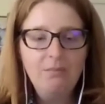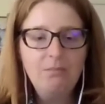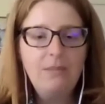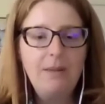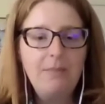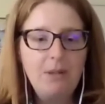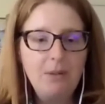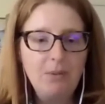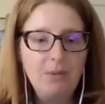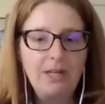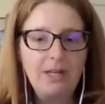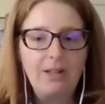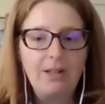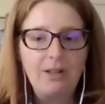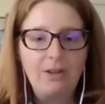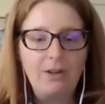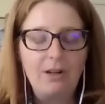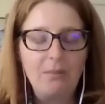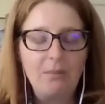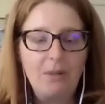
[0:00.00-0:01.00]
Maybe we're going to
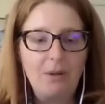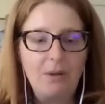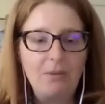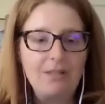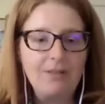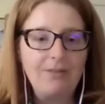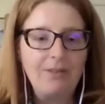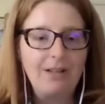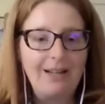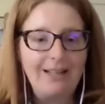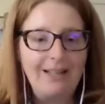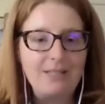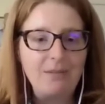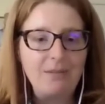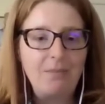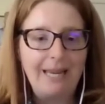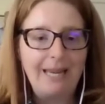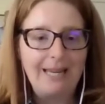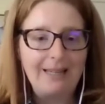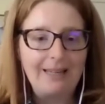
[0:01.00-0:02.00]
learn about different kinds
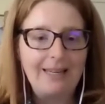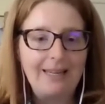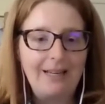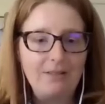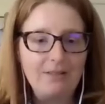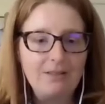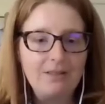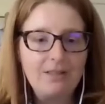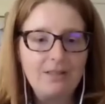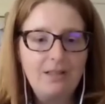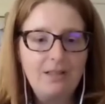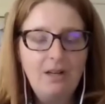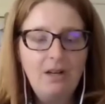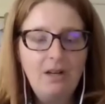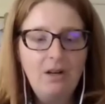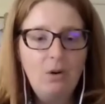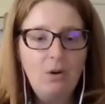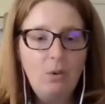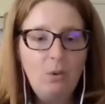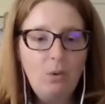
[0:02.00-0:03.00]
of bank accounts.
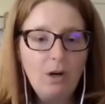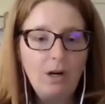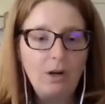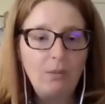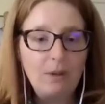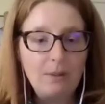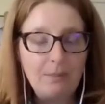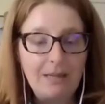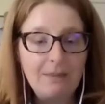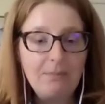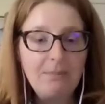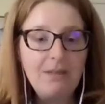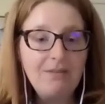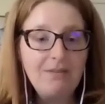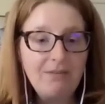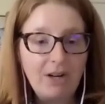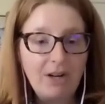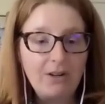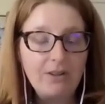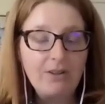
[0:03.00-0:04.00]
Or we might be
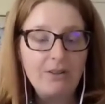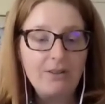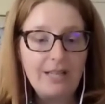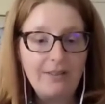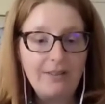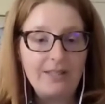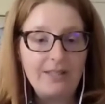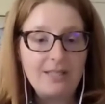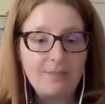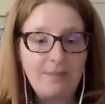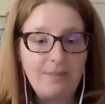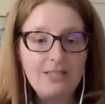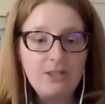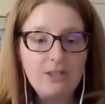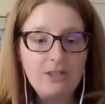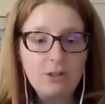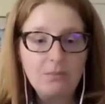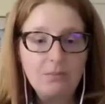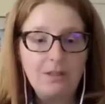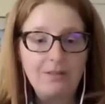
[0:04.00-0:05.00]
farther down the
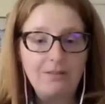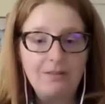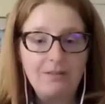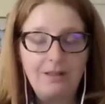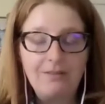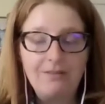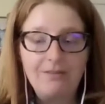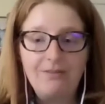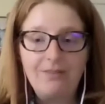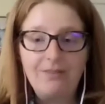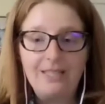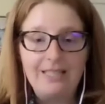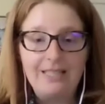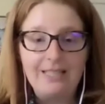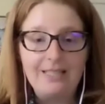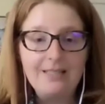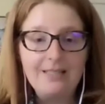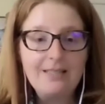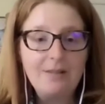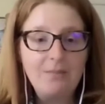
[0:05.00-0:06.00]
spectrum of, of
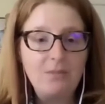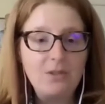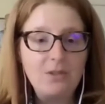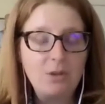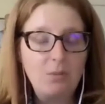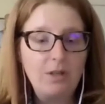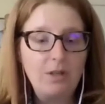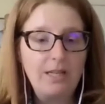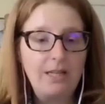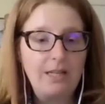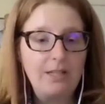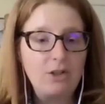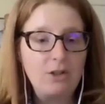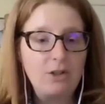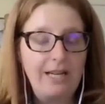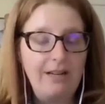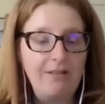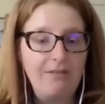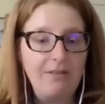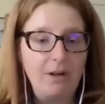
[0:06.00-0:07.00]
fitness. And so we're going to
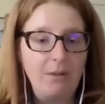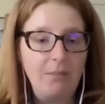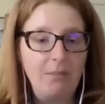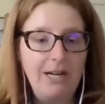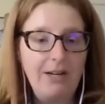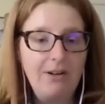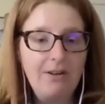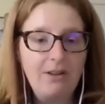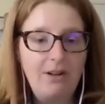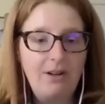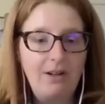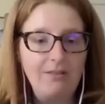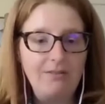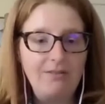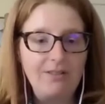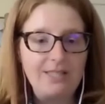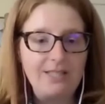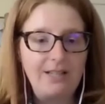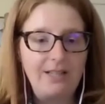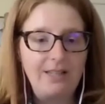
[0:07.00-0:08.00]
train for a marathon
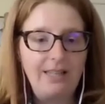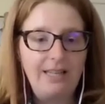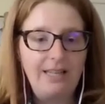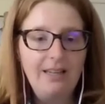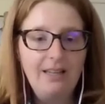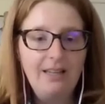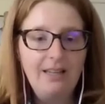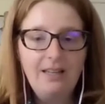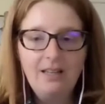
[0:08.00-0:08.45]
physically